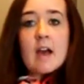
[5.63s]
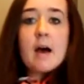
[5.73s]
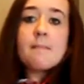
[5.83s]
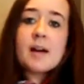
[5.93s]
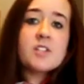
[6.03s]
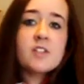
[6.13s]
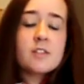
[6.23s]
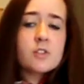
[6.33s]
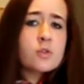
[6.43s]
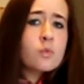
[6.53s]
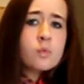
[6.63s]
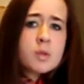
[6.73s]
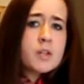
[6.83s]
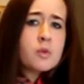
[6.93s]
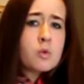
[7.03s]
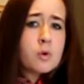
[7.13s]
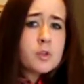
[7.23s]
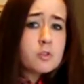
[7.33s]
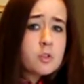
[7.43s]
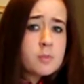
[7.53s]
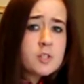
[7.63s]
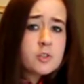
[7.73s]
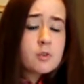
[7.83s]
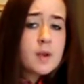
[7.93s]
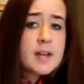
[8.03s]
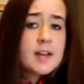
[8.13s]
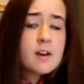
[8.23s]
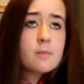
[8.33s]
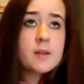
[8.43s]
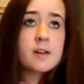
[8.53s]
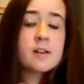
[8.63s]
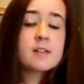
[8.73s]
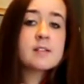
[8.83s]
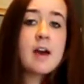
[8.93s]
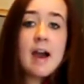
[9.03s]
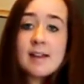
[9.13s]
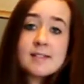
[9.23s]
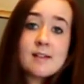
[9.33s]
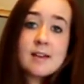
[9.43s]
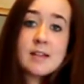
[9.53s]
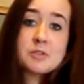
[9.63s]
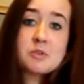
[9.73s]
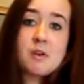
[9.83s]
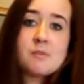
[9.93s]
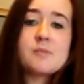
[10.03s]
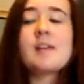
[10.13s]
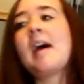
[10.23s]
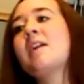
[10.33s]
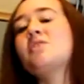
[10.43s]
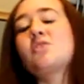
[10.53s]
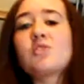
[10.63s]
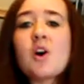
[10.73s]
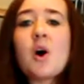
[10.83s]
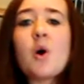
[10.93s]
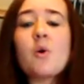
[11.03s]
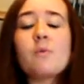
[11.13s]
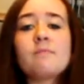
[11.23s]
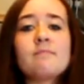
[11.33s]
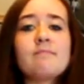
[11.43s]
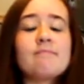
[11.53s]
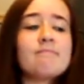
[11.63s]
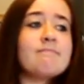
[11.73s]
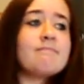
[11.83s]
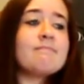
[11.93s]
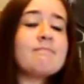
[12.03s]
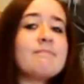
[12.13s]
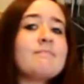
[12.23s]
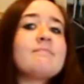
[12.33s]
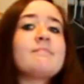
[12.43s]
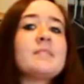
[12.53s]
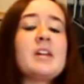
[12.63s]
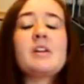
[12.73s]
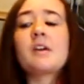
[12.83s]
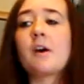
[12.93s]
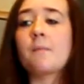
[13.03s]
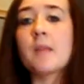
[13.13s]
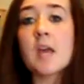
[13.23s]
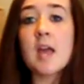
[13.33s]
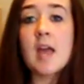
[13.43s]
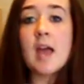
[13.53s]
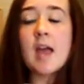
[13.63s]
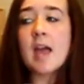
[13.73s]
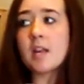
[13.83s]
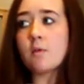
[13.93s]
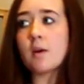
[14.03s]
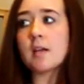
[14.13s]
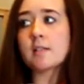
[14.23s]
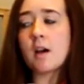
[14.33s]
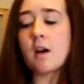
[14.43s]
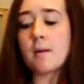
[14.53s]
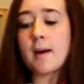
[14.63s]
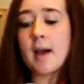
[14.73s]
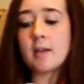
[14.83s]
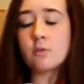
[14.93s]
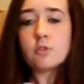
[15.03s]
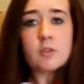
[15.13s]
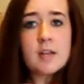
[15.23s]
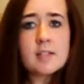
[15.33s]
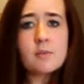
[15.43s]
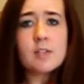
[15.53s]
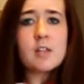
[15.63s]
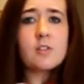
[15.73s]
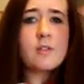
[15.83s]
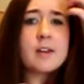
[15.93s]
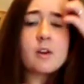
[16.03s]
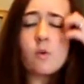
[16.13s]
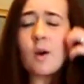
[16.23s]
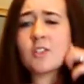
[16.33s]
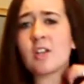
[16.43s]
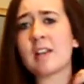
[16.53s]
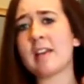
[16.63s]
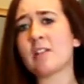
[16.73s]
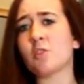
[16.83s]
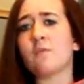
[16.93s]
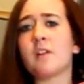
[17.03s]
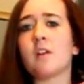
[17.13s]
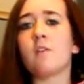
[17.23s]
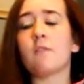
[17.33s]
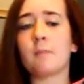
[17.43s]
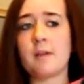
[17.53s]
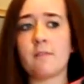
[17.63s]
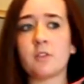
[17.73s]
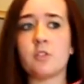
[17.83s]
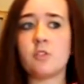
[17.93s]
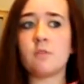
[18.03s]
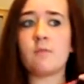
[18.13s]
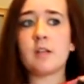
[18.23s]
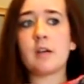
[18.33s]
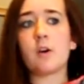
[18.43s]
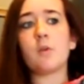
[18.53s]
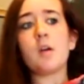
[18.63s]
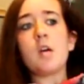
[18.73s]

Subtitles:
imagine that there's a really cool YouTube intro right now because I suck at intros, and so there you go. Anyways, I told you guys I was going to do like a question and answer video for my first YouTube video.